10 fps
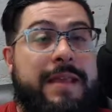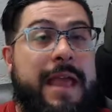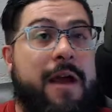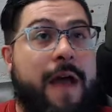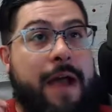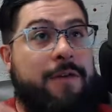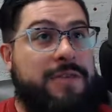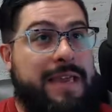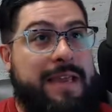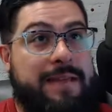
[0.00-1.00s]
Now, how
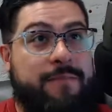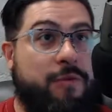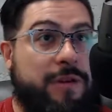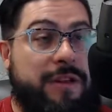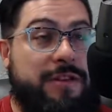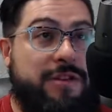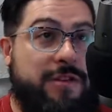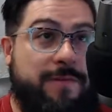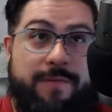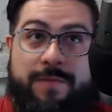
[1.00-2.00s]
to get a mortgage.
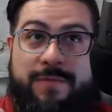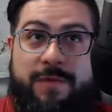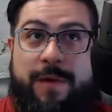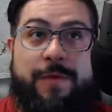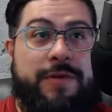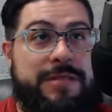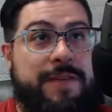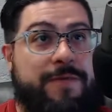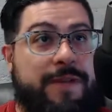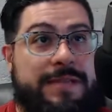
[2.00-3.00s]
To my real
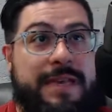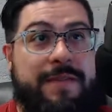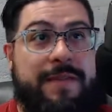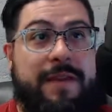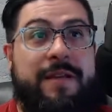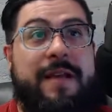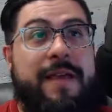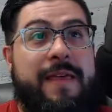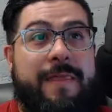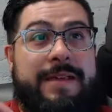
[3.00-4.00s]
estate friends out there,
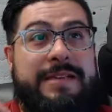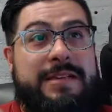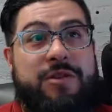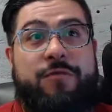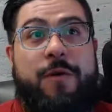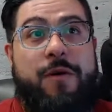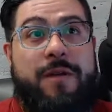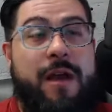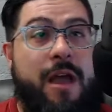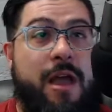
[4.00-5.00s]
this has
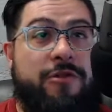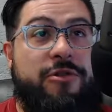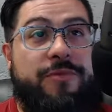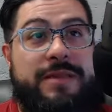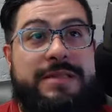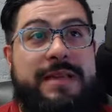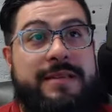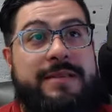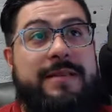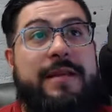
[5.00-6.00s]
grown
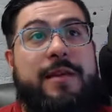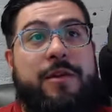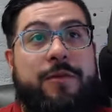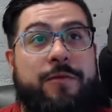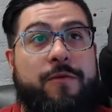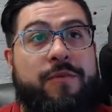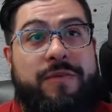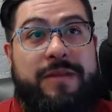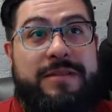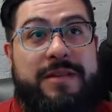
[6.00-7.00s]
100%
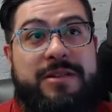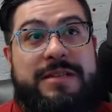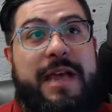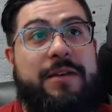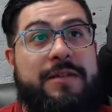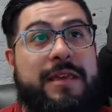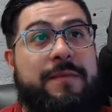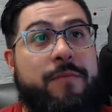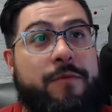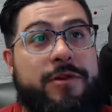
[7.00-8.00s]
globally, such as how to get
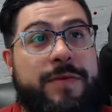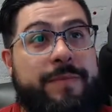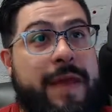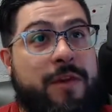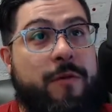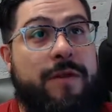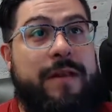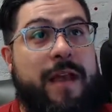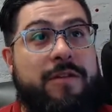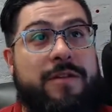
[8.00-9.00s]
a mortgage with bad
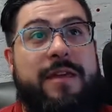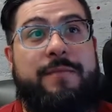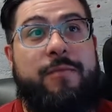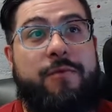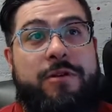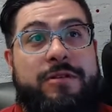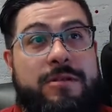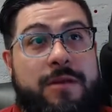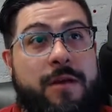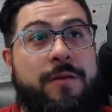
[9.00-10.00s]
credit, how to get a mortgage
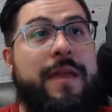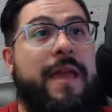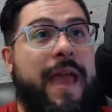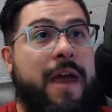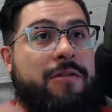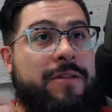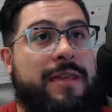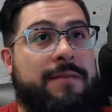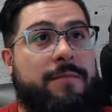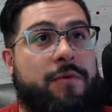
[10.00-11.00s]
loan, how to
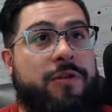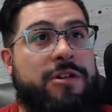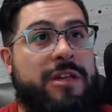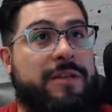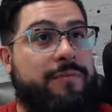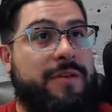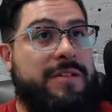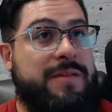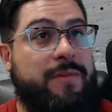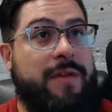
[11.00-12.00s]
get a mortgage in
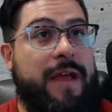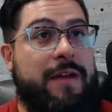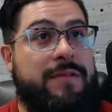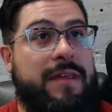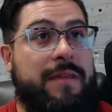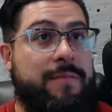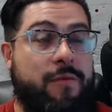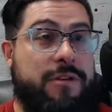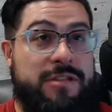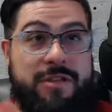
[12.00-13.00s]
principle, how to get a
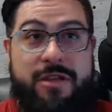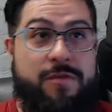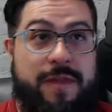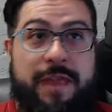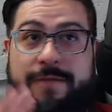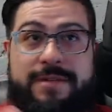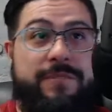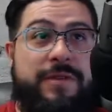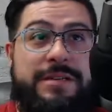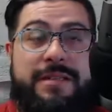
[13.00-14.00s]
mortgage in the UK. For
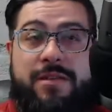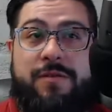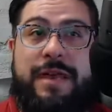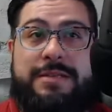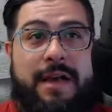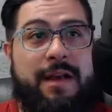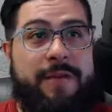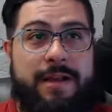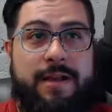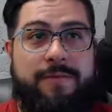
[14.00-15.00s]
some reason, the UK is hot
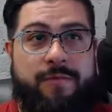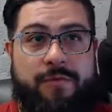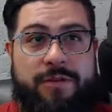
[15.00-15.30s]
right now for